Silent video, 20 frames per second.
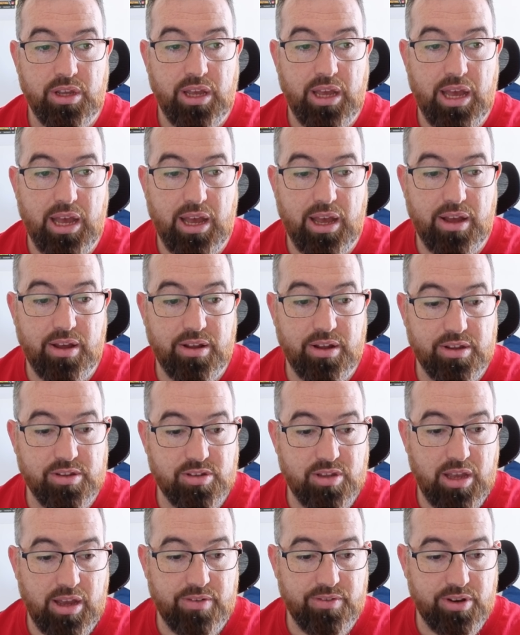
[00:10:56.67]
I
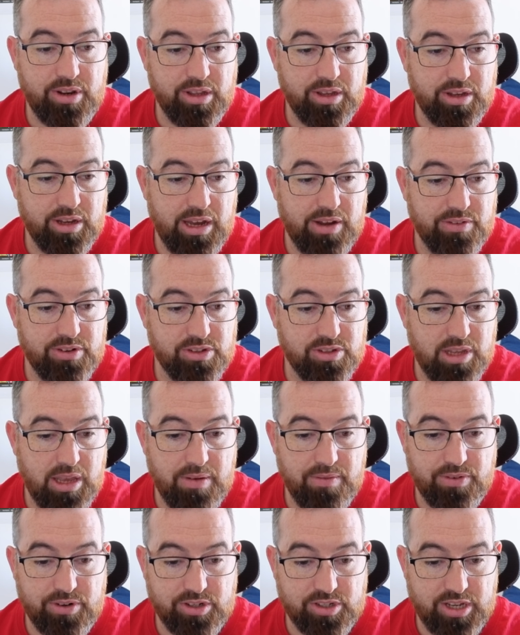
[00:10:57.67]
think I have the same
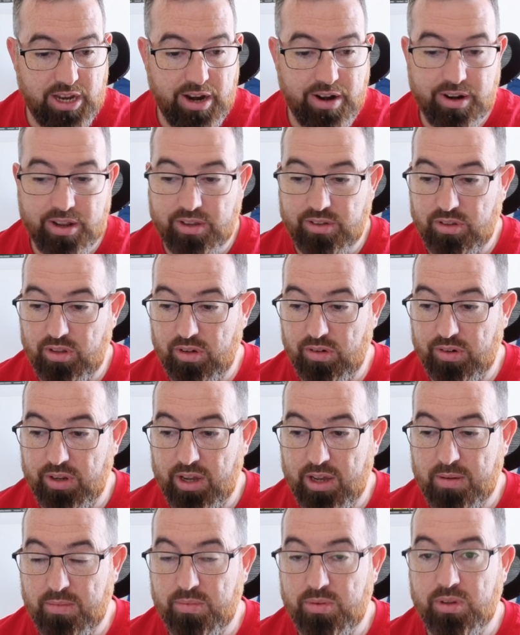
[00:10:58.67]
for Saturdays, 2
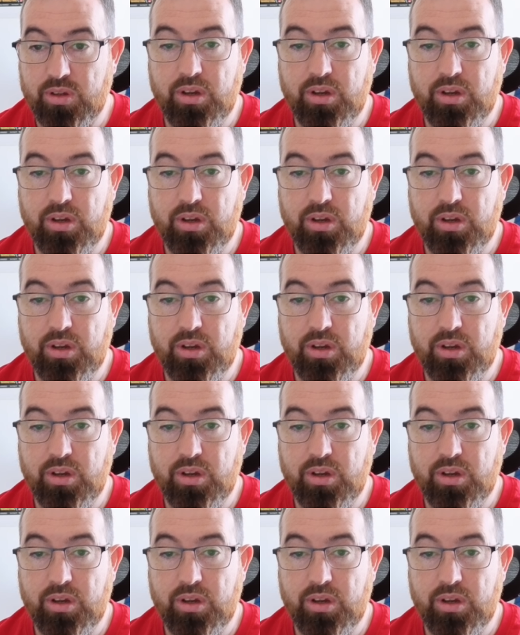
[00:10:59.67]
times,